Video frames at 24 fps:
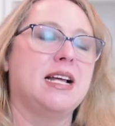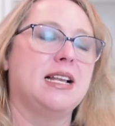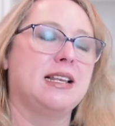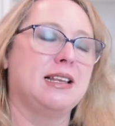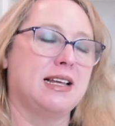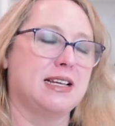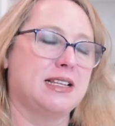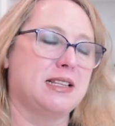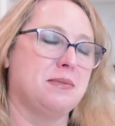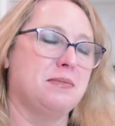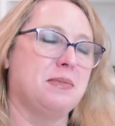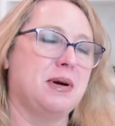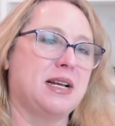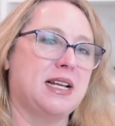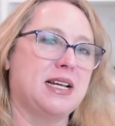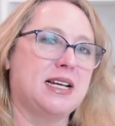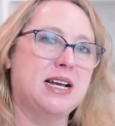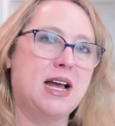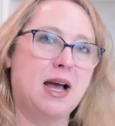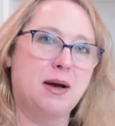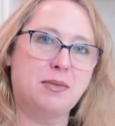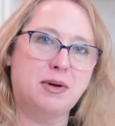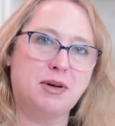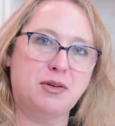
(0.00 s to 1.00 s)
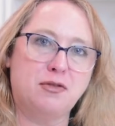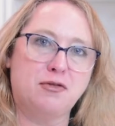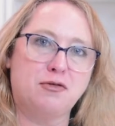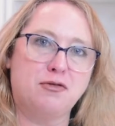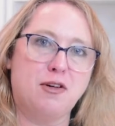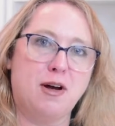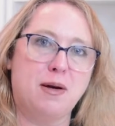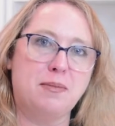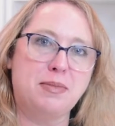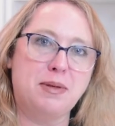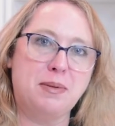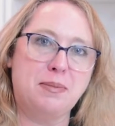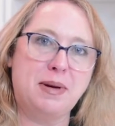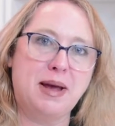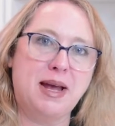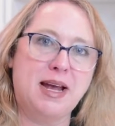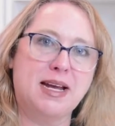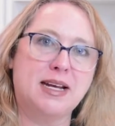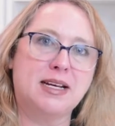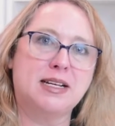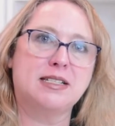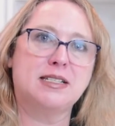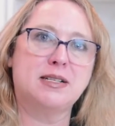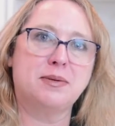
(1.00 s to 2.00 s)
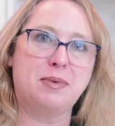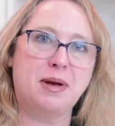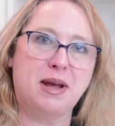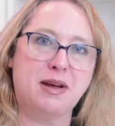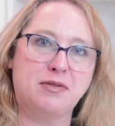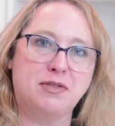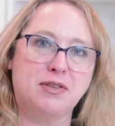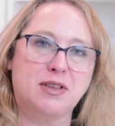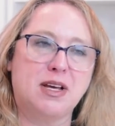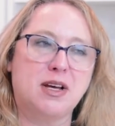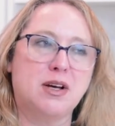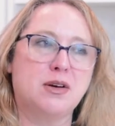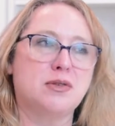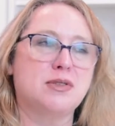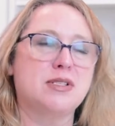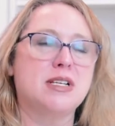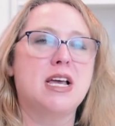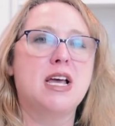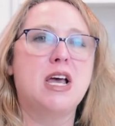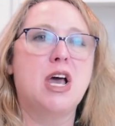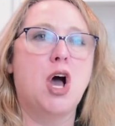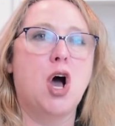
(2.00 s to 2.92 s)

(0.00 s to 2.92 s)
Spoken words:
like the money coming from the bank to pay for the house,